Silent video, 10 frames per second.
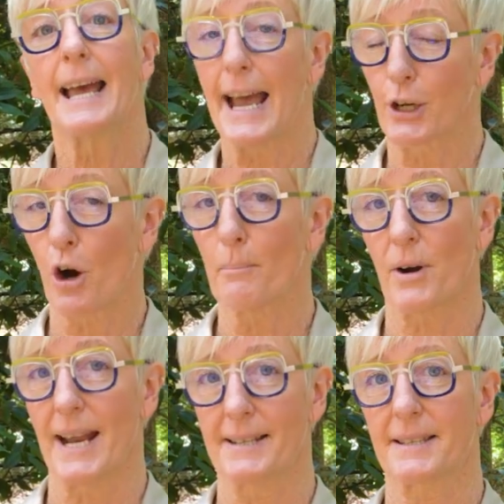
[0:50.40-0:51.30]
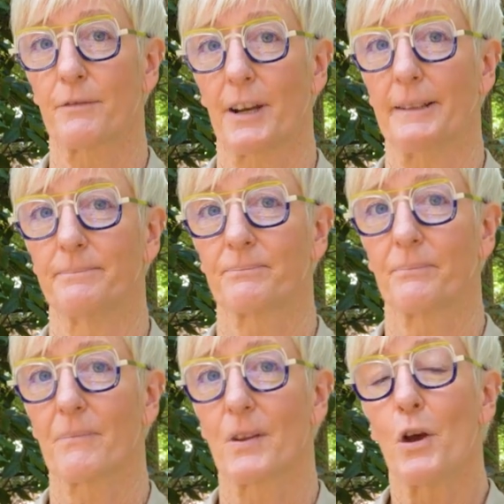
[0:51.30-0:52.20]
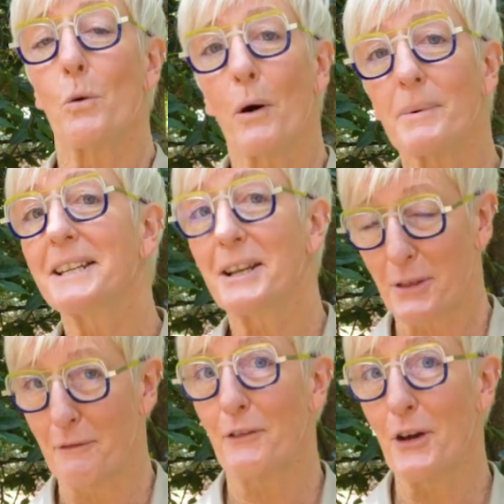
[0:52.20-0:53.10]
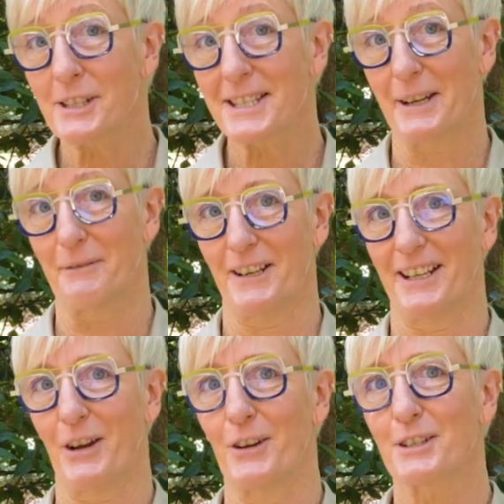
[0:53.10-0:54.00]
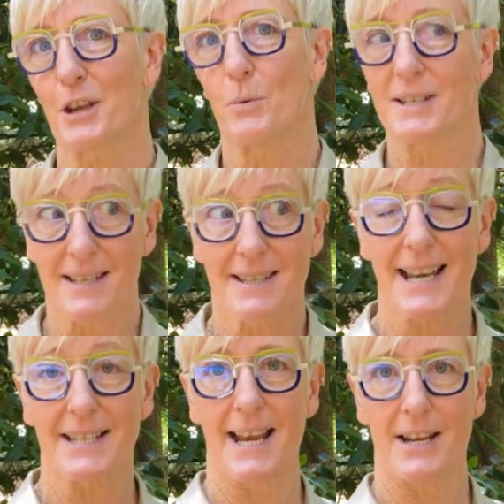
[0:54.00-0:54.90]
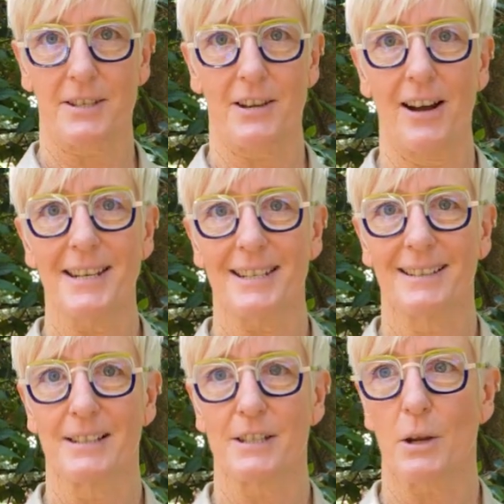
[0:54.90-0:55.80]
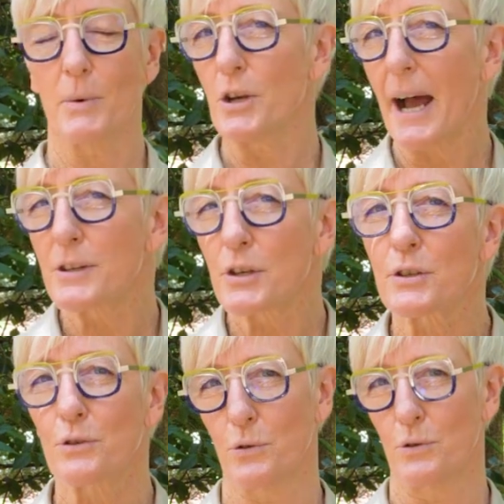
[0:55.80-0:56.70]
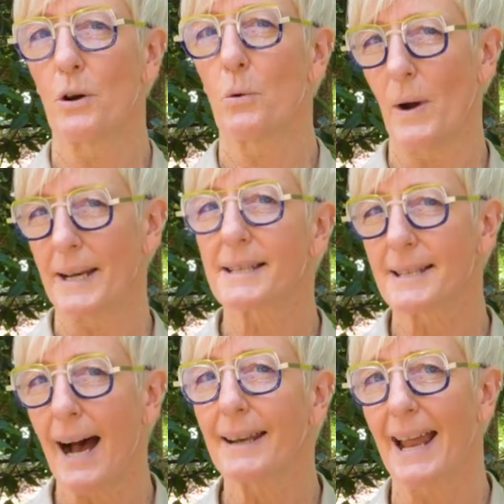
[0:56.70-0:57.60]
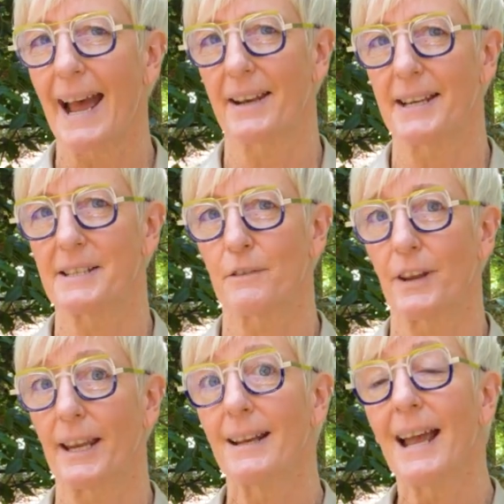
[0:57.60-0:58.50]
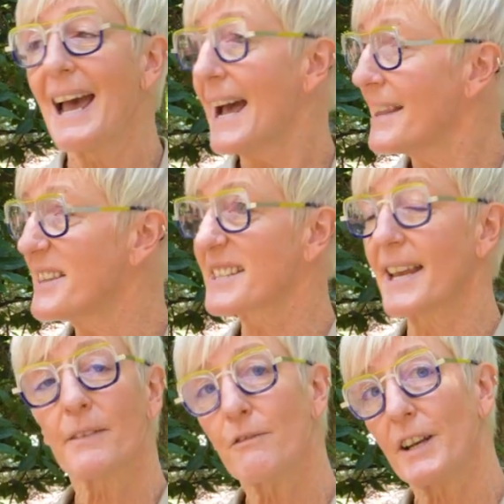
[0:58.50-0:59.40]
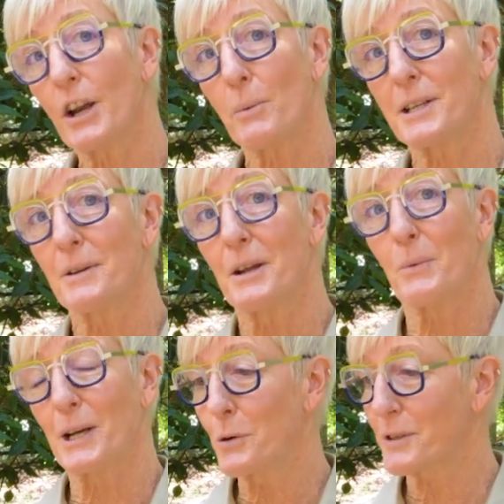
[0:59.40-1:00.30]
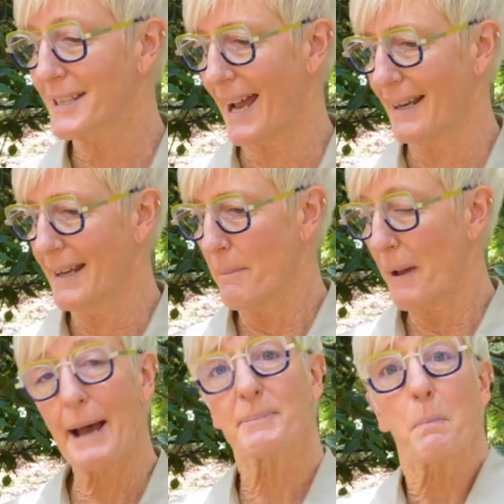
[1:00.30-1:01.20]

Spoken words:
and comprehensively. What we did in the first set of videos was assess our site, so we understood where to start and how to intervene. In the second video, we looked at perhaps